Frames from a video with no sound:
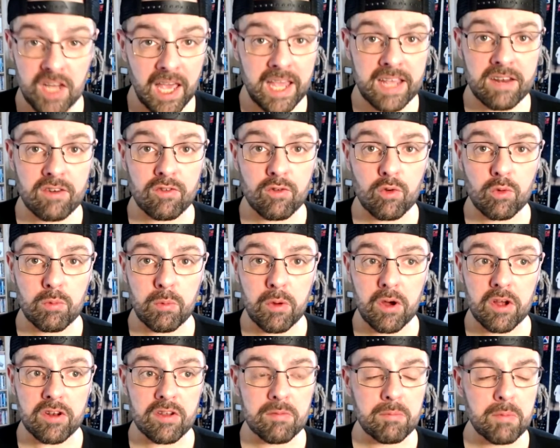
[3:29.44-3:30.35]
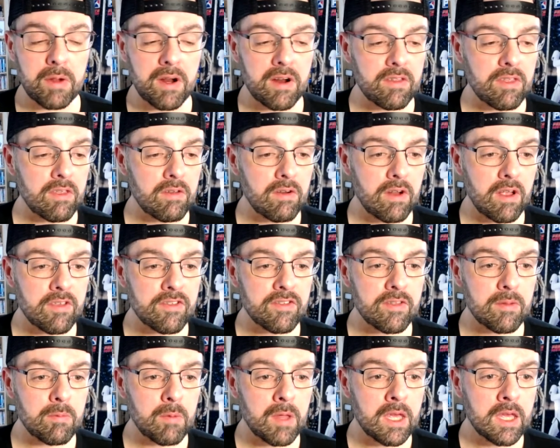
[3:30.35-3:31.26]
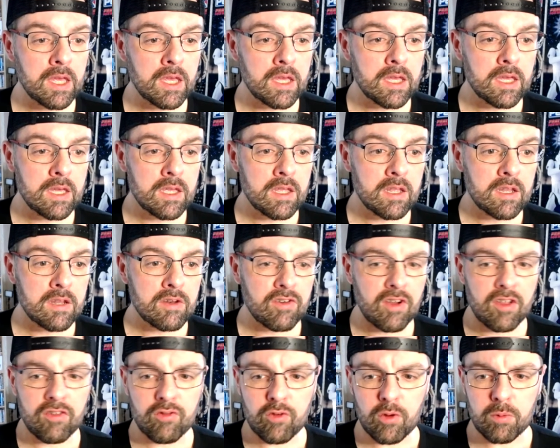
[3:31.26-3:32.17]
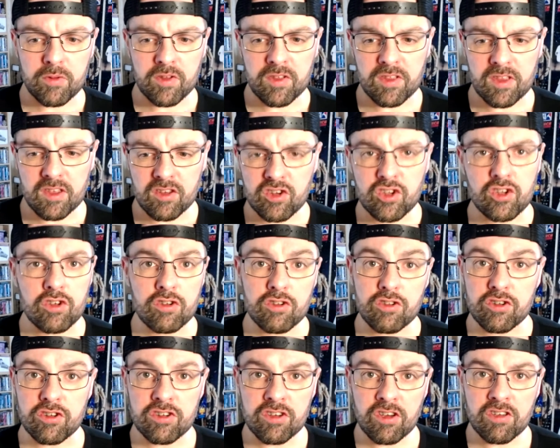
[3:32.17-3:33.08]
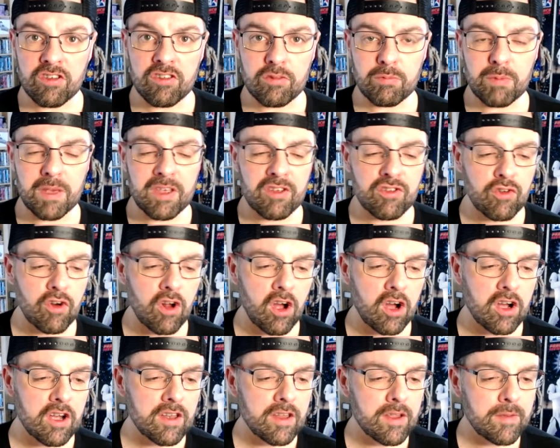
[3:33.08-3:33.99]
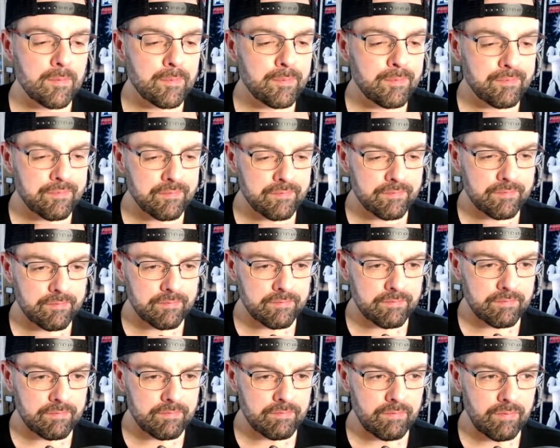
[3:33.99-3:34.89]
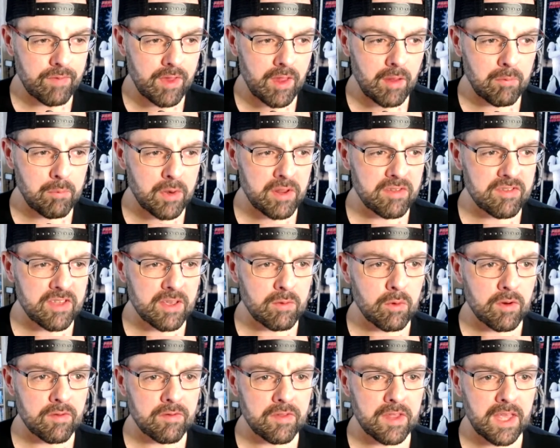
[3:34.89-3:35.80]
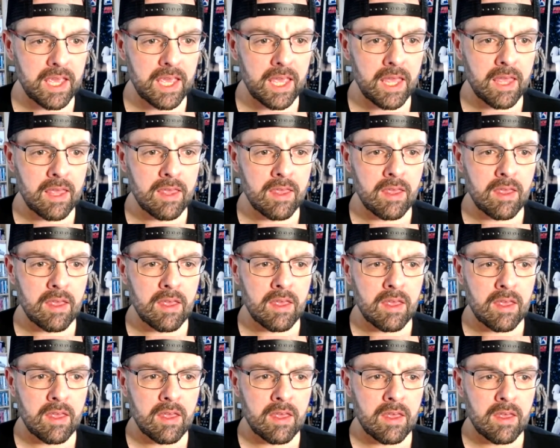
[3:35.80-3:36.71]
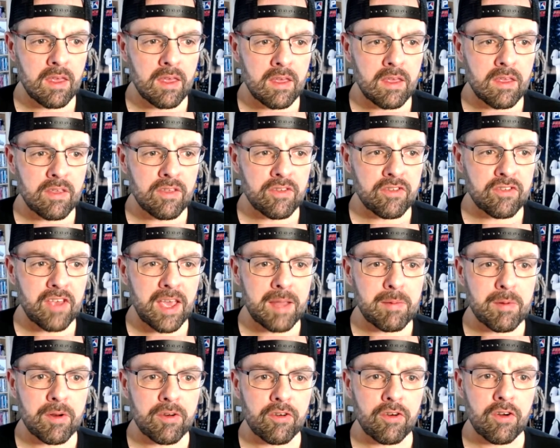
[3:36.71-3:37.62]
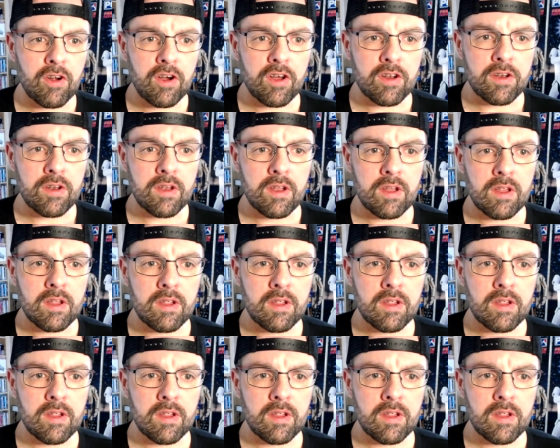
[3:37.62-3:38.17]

robot compared to the rest of them, transforms into this huge space rocket, but he's like one of the Cybertron